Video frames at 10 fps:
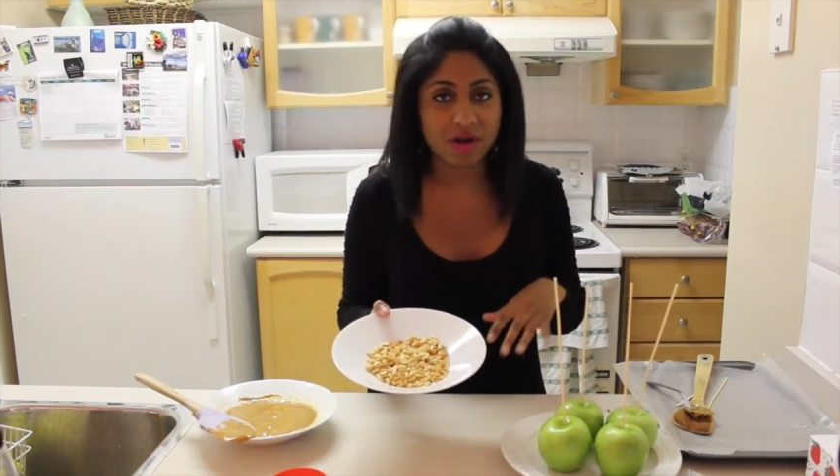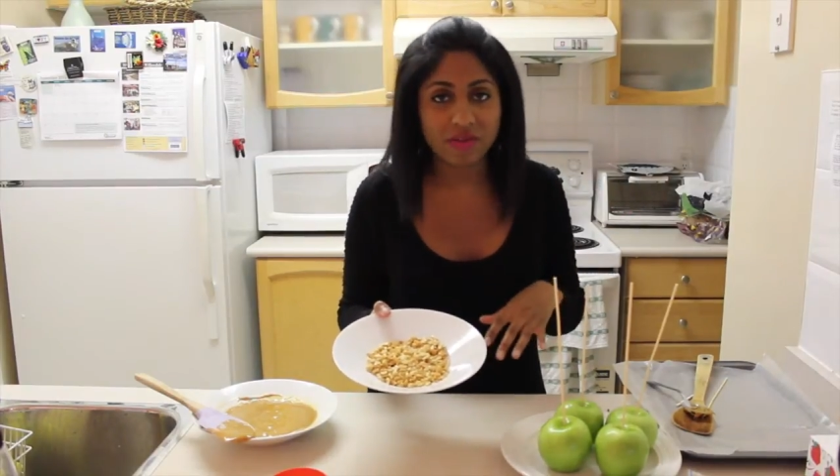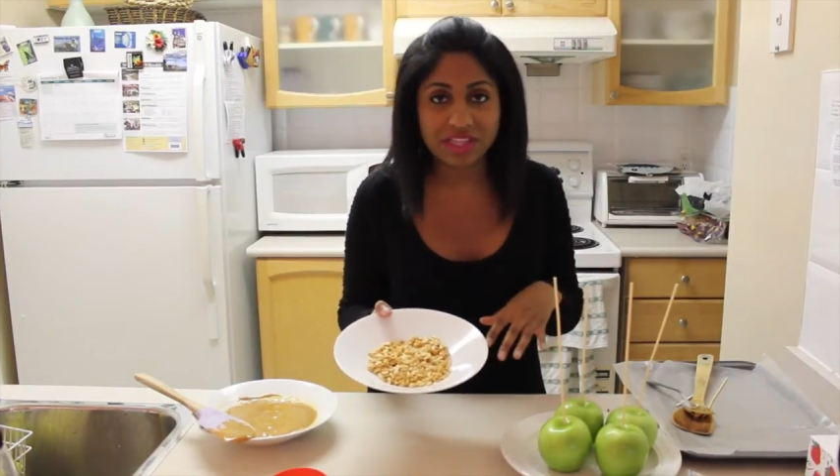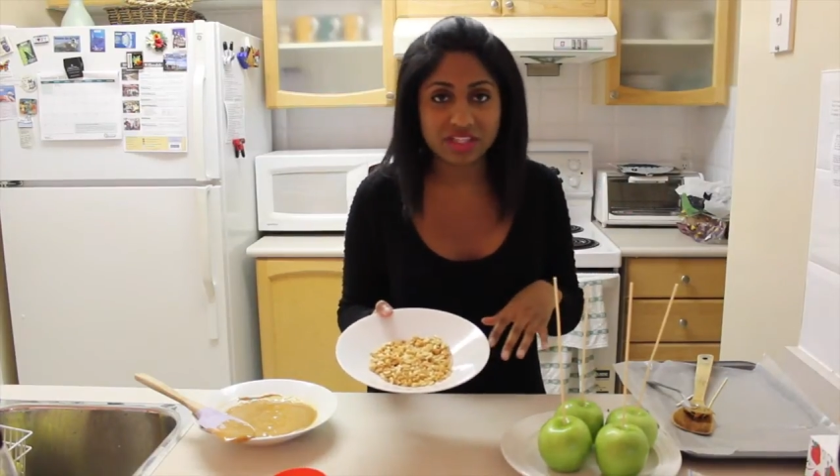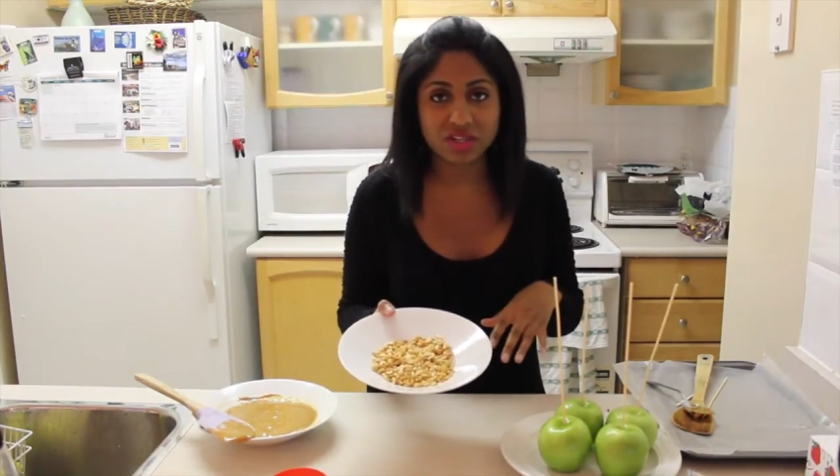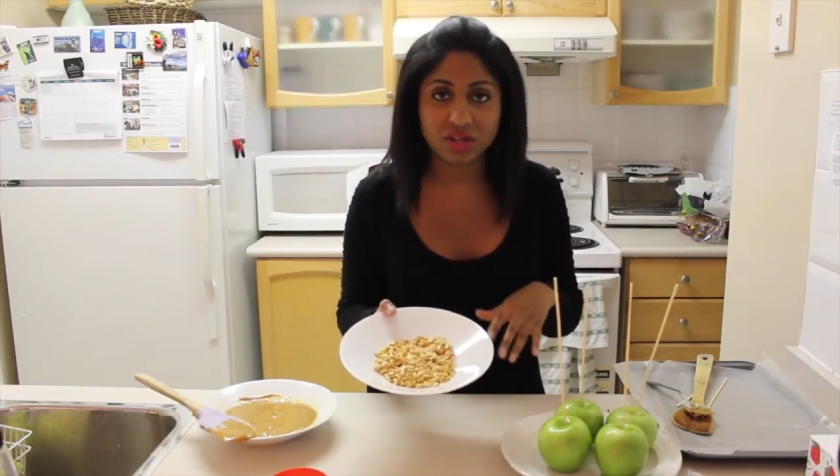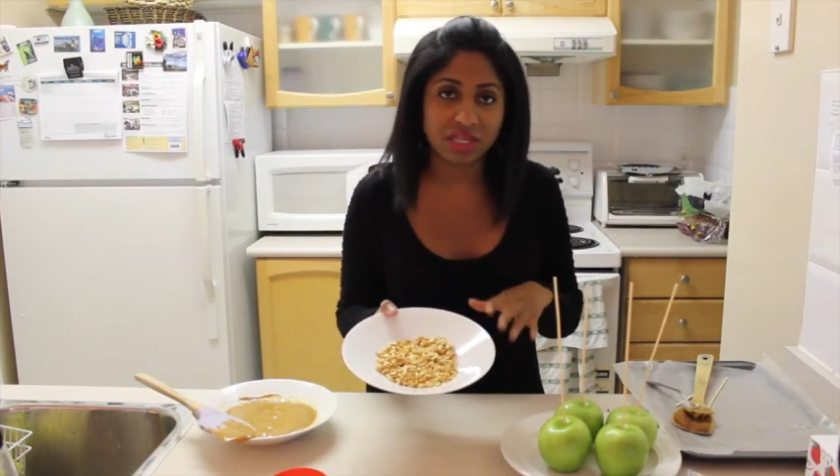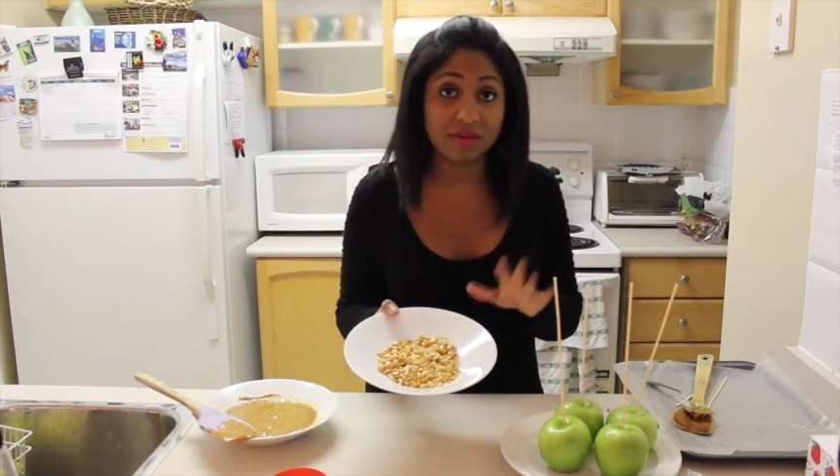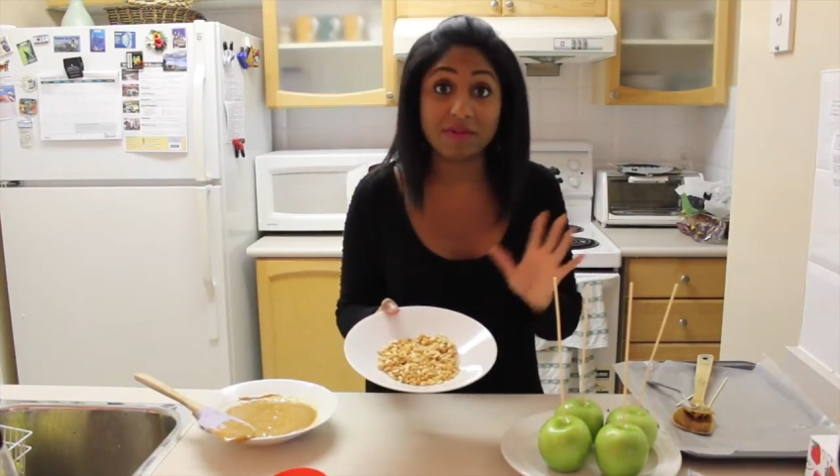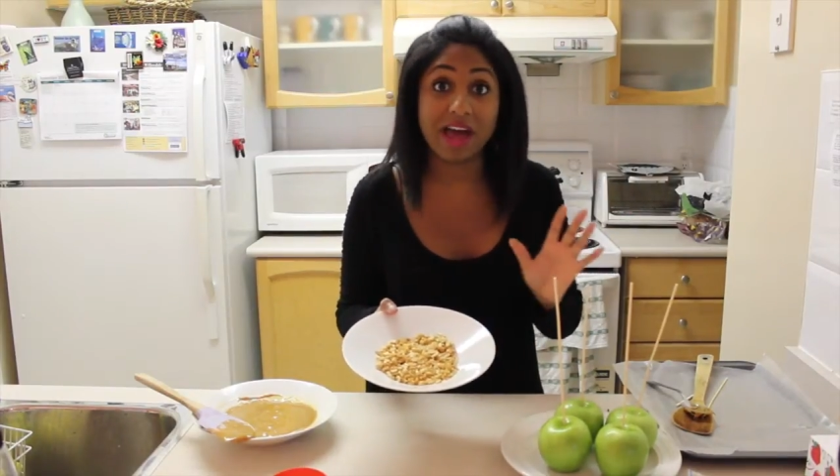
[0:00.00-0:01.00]
all that salt.
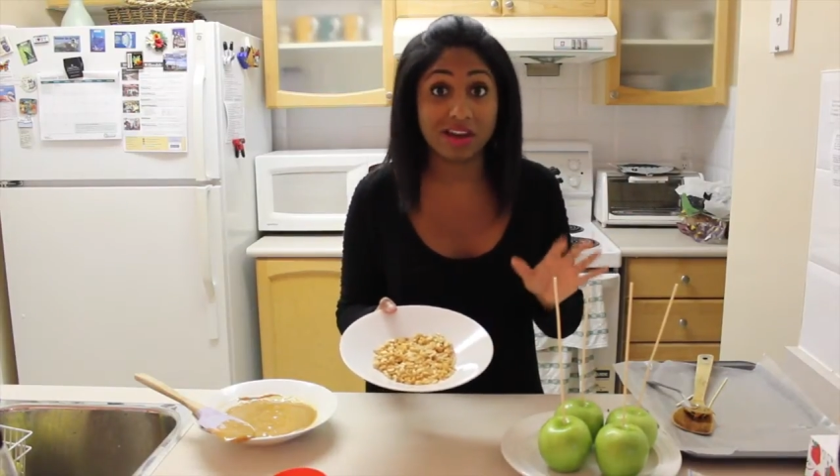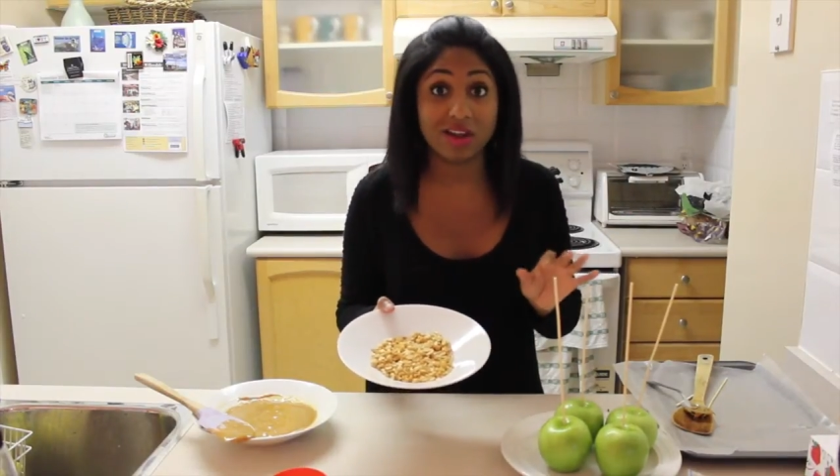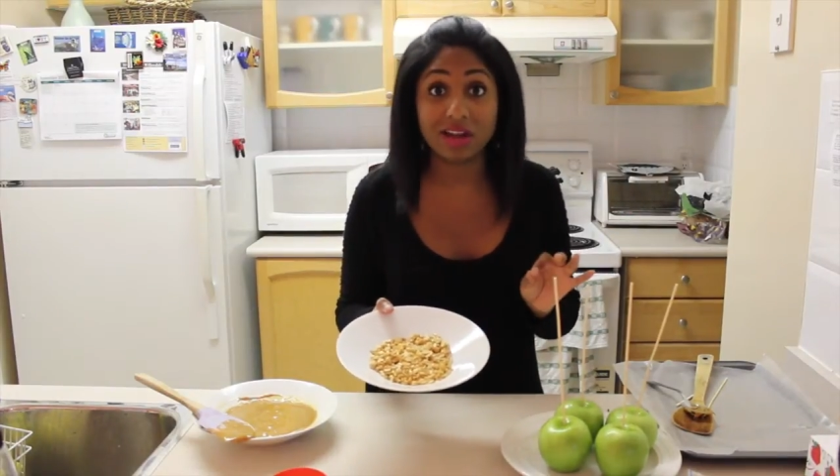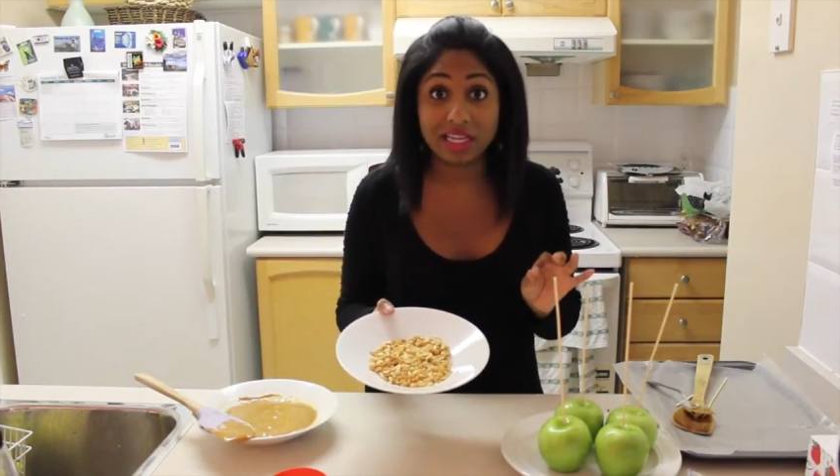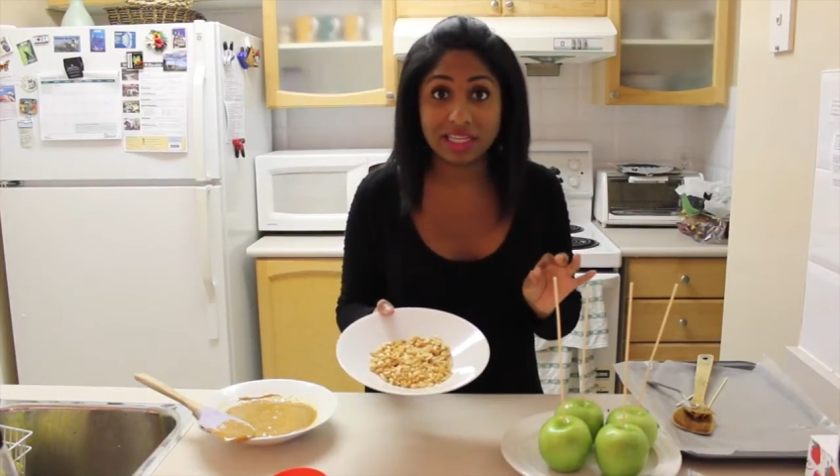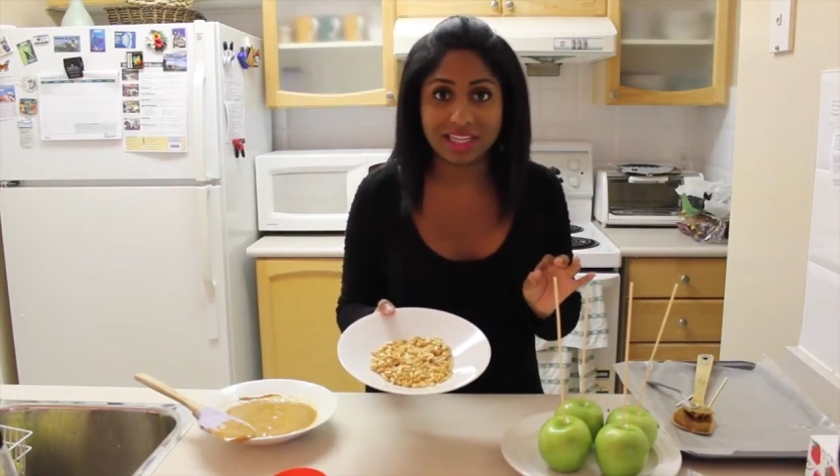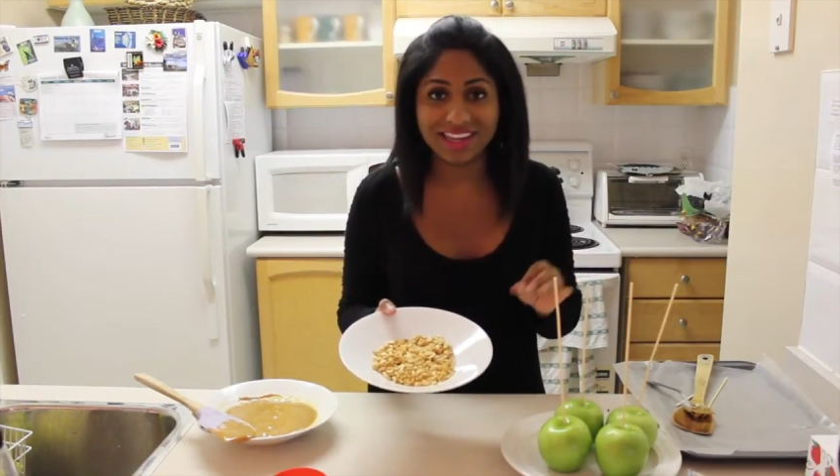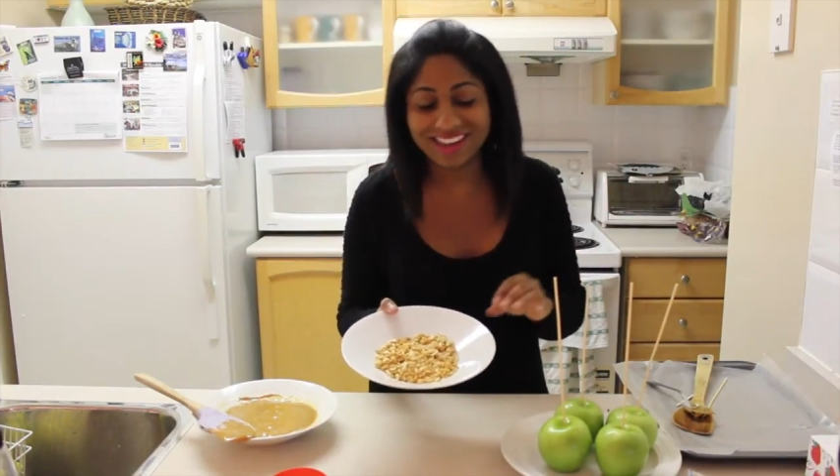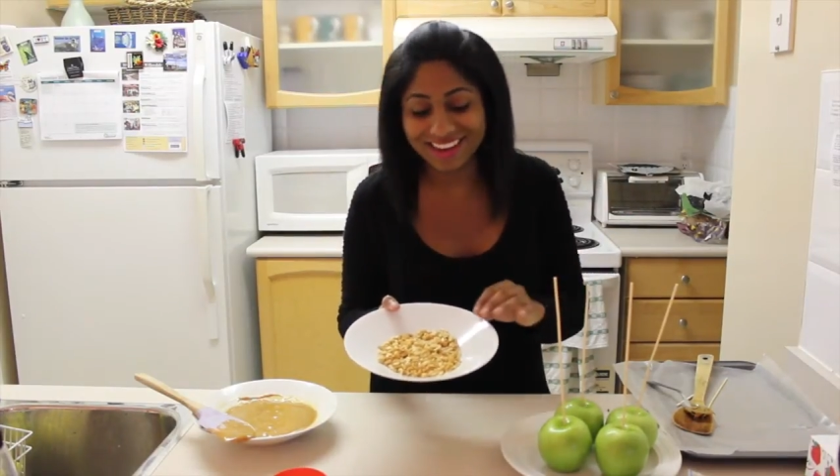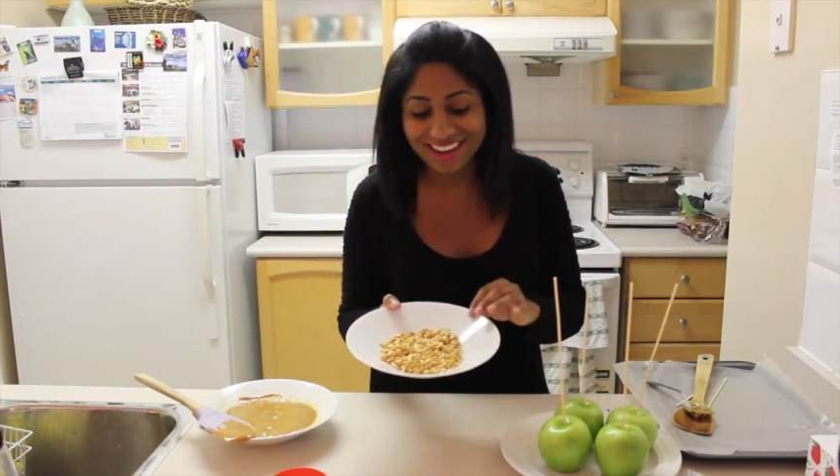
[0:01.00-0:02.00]
I've had a lot lately.